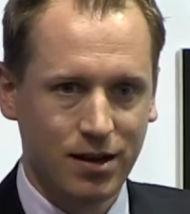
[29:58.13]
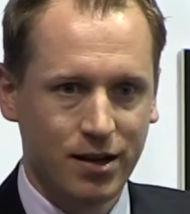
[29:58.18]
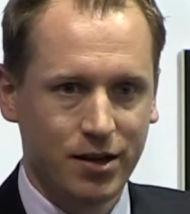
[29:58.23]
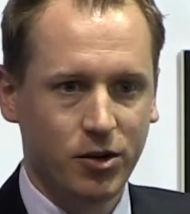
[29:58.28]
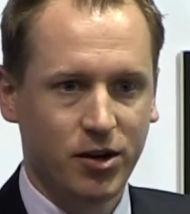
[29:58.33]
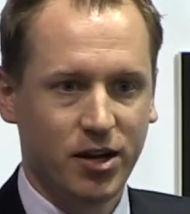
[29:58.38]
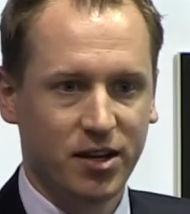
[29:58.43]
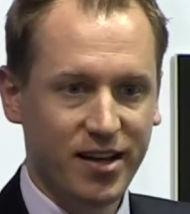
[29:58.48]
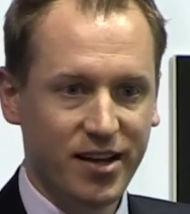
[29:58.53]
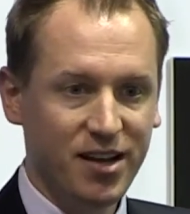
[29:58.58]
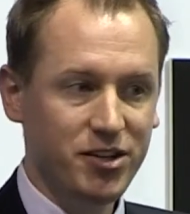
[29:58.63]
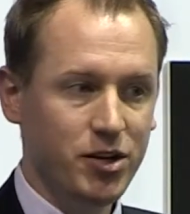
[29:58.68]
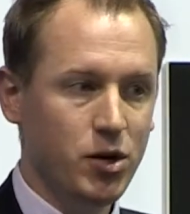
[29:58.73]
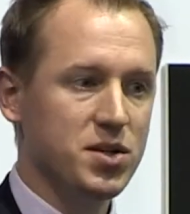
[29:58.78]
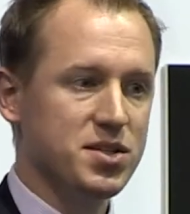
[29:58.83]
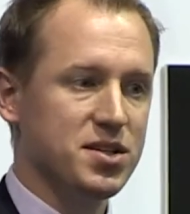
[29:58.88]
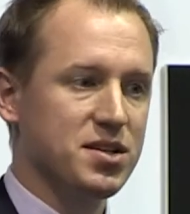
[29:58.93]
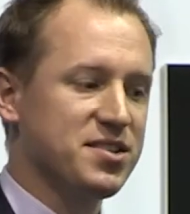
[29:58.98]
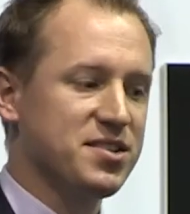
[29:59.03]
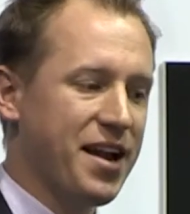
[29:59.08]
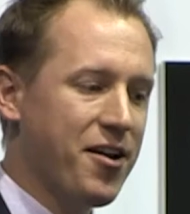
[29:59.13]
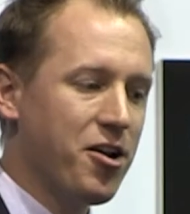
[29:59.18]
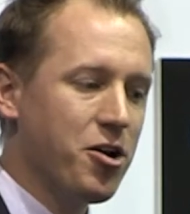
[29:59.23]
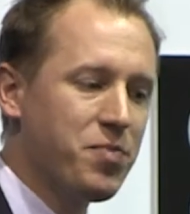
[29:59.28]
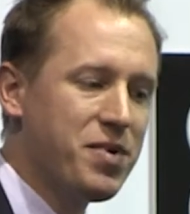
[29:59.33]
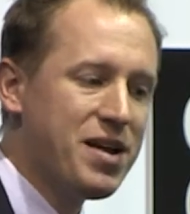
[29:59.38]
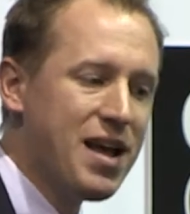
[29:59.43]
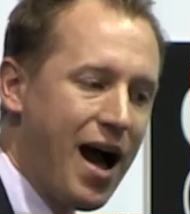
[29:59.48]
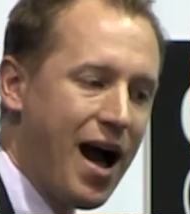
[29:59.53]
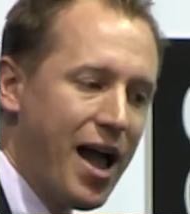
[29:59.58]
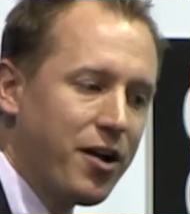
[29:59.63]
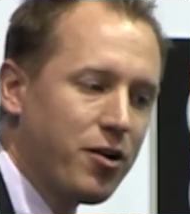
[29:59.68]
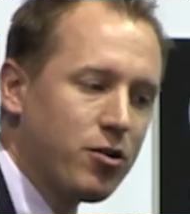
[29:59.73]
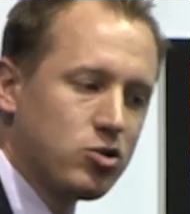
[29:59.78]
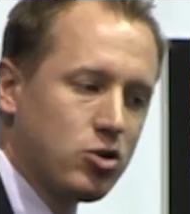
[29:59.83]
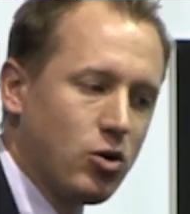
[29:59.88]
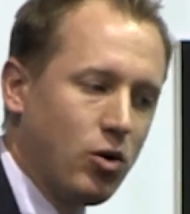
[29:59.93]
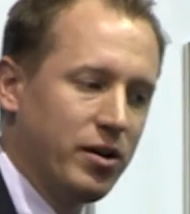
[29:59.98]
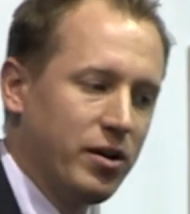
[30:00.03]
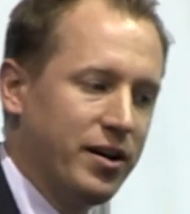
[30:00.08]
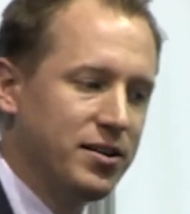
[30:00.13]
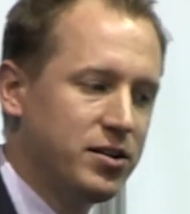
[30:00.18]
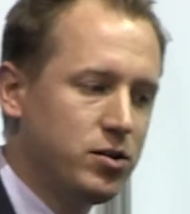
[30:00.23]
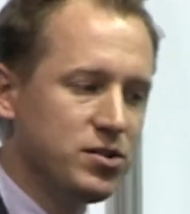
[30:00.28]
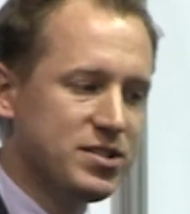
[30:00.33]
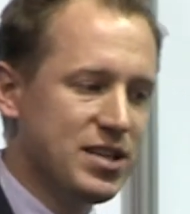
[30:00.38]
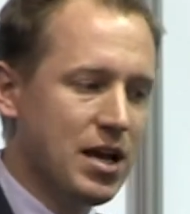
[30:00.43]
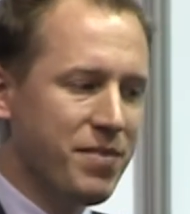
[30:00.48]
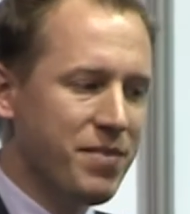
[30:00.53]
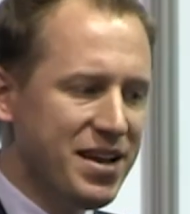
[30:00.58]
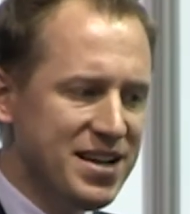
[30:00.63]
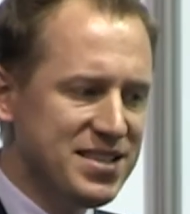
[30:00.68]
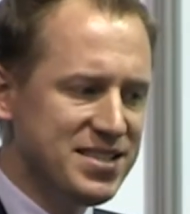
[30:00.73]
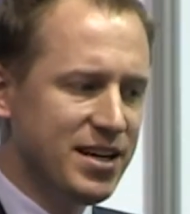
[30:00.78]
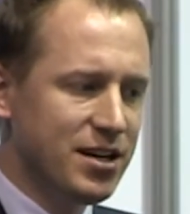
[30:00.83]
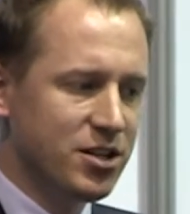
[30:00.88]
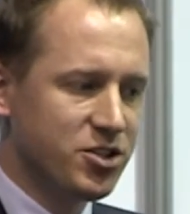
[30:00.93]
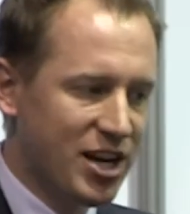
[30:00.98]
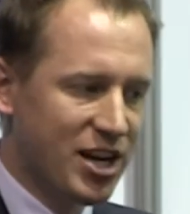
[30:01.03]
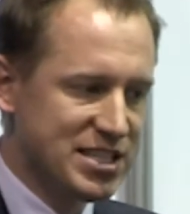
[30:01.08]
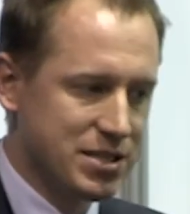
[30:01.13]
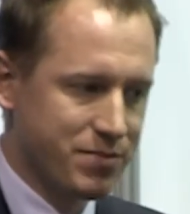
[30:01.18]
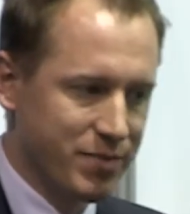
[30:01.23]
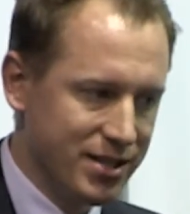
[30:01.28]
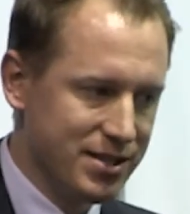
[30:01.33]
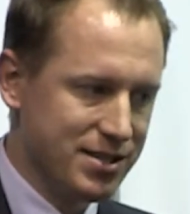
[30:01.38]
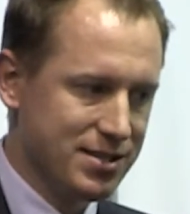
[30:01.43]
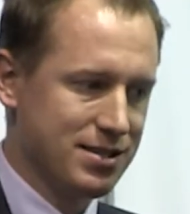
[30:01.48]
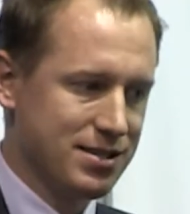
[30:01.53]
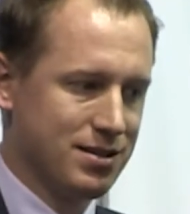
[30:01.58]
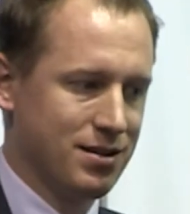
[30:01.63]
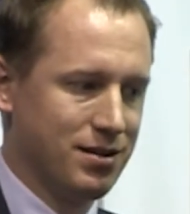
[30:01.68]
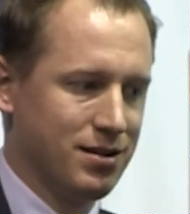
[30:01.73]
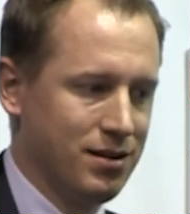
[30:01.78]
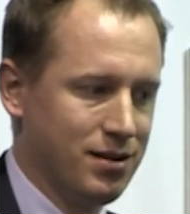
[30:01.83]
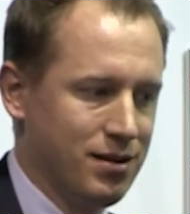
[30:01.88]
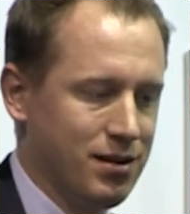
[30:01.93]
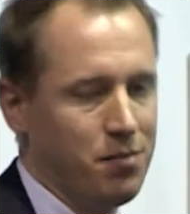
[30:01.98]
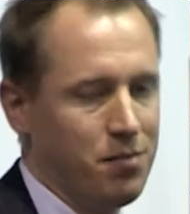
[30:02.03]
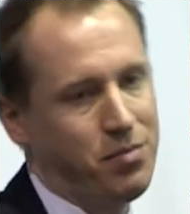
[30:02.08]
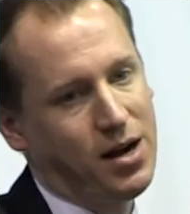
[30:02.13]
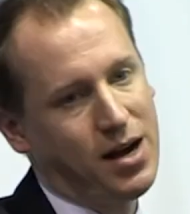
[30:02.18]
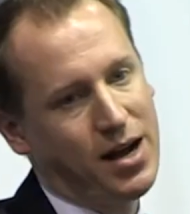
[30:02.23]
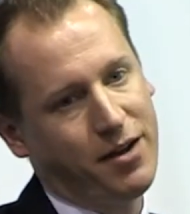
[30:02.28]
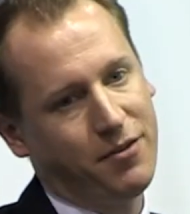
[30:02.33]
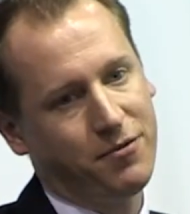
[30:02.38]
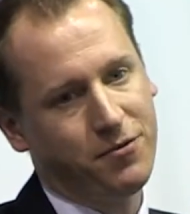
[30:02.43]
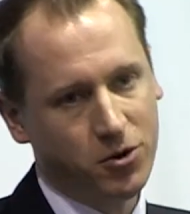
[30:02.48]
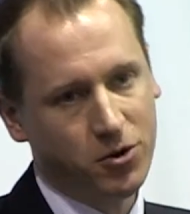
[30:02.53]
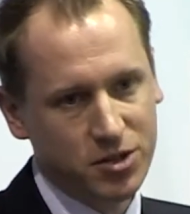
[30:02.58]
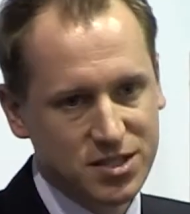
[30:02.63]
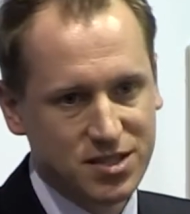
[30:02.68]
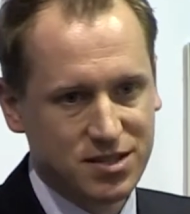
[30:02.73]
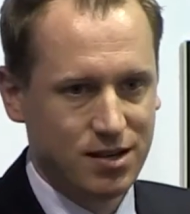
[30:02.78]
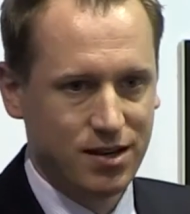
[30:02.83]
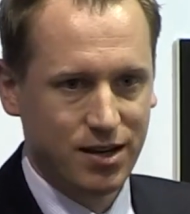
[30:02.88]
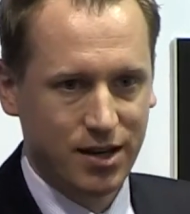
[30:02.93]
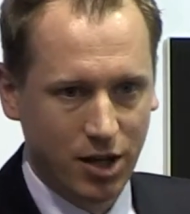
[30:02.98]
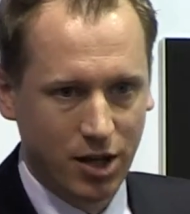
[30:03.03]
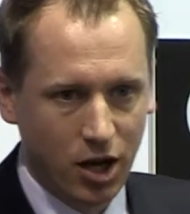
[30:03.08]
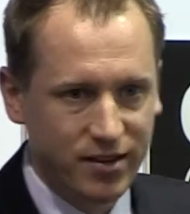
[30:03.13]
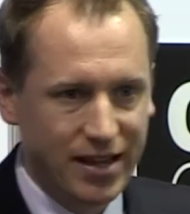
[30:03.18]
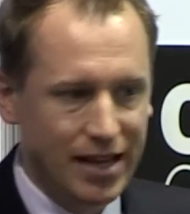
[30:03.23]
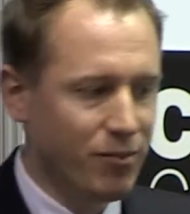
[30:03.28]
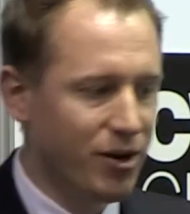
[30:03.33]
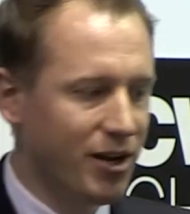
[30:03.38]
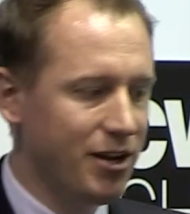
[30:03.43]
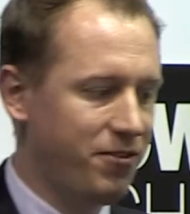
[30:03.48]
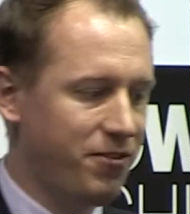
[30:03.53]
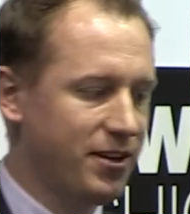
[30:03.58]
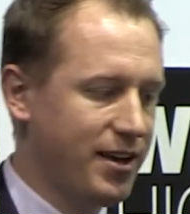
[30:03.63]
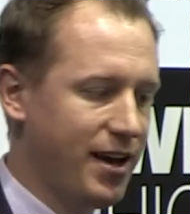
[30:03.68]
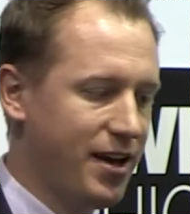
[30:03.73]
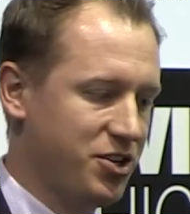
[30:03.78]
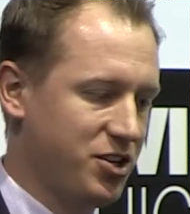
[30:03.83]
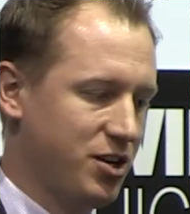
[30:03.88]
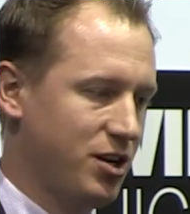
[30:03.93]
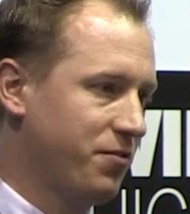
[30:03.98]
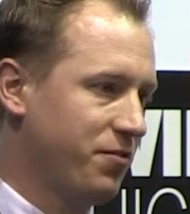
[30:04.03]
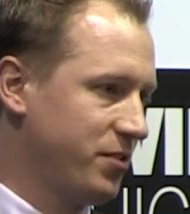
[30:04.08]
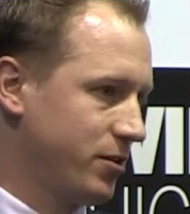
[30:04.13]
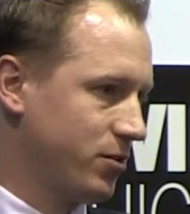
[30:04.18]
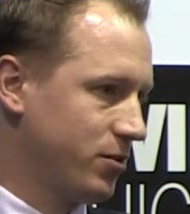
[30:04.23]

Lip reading: You can then use a standard PI controller and do some easy adjustments by first an online modification of the